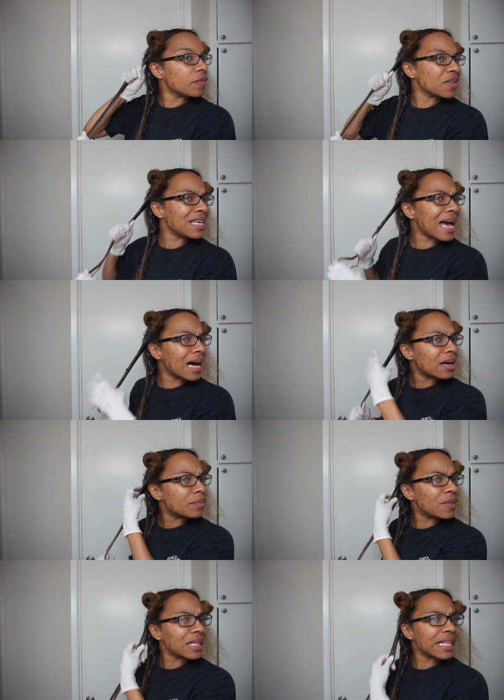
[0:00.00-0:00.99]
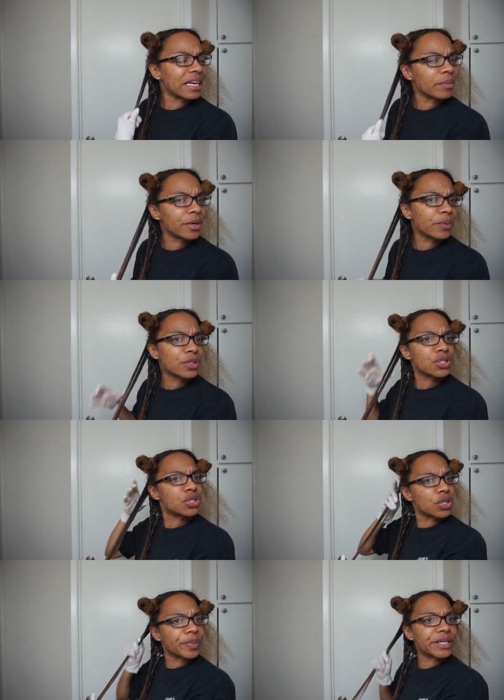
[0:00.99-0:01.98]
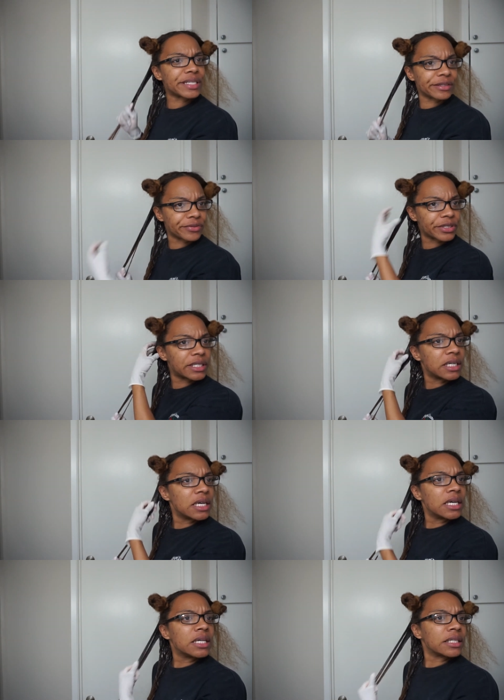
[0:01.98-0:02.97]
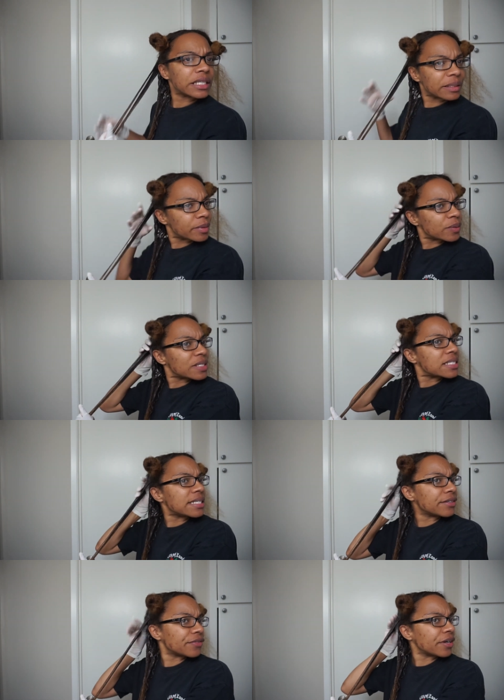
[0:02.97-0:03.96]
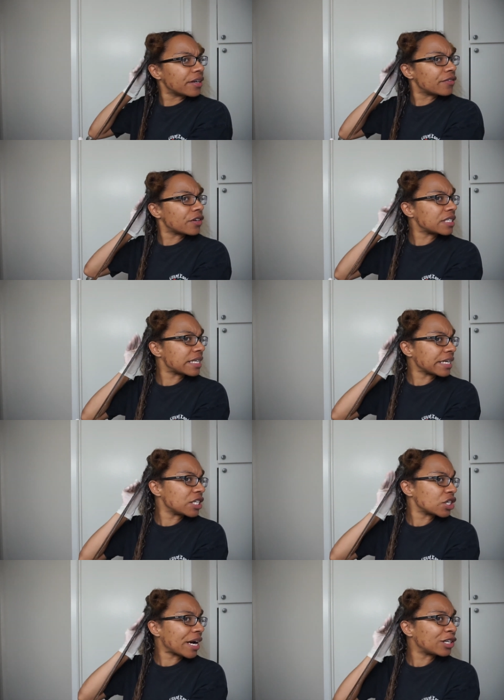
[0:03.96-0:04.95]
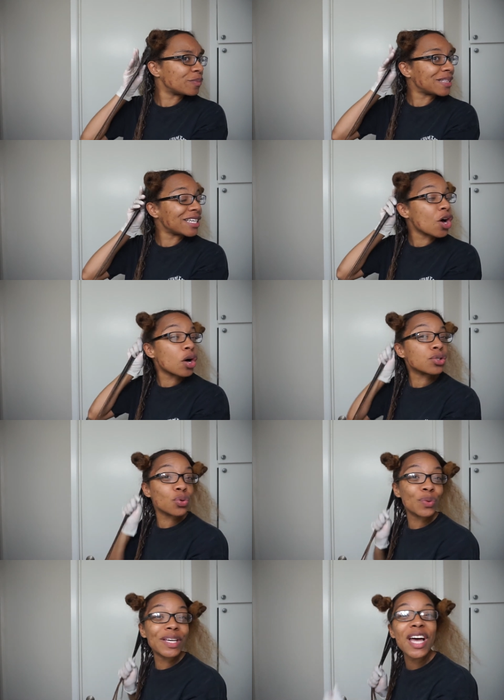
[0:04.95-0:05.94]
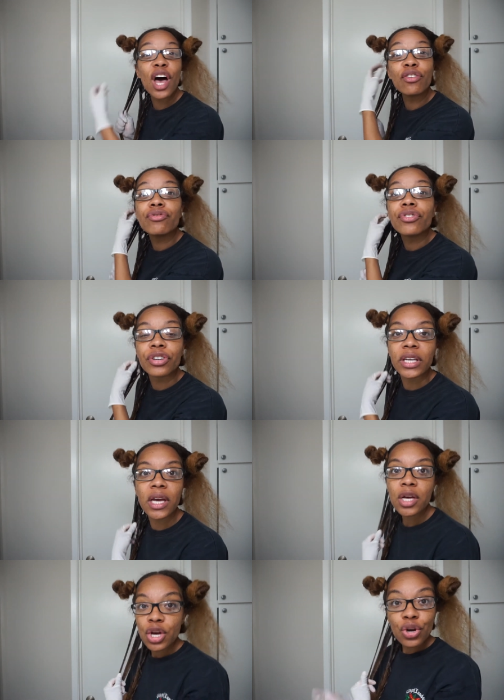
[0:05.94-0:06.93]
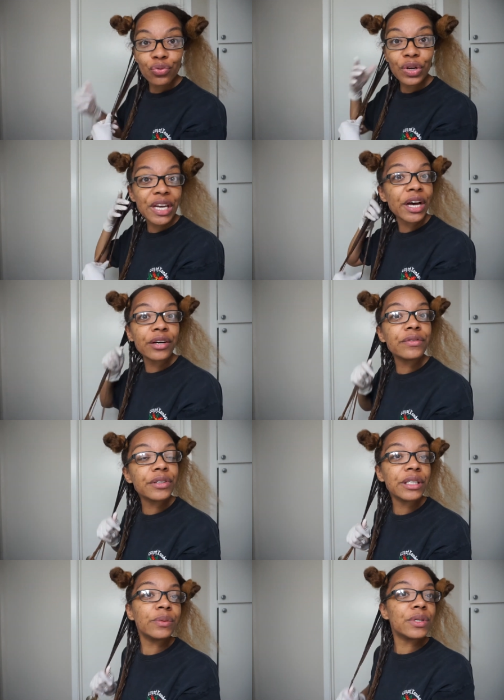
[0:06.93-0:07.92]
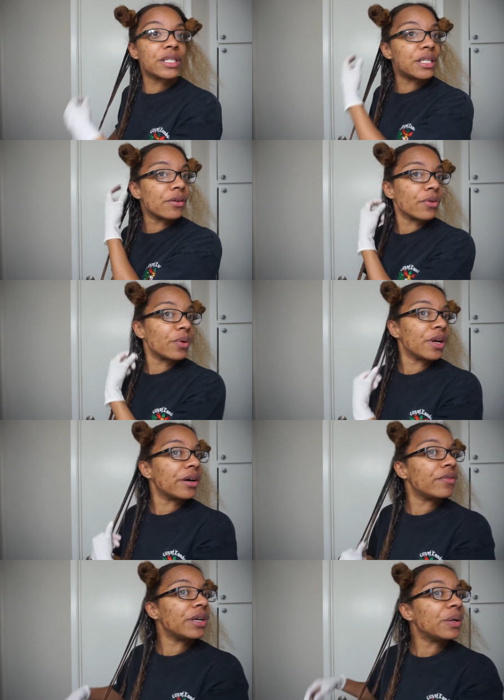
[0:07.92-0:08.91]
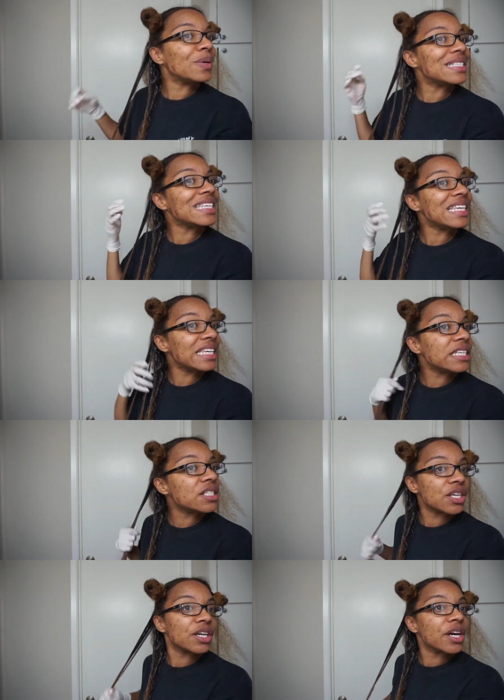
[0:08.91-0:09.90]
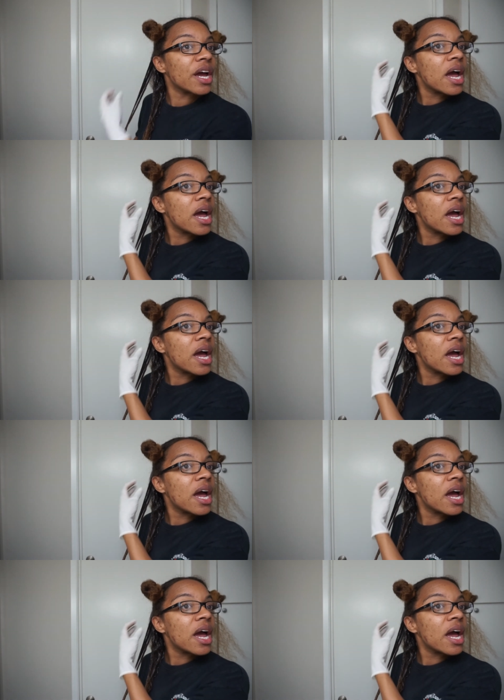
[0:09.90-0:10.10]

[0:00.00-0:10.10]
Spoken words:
Yeah, labor was super different. Labor was different for a second child, but then also recovery was different. Recovery was easier.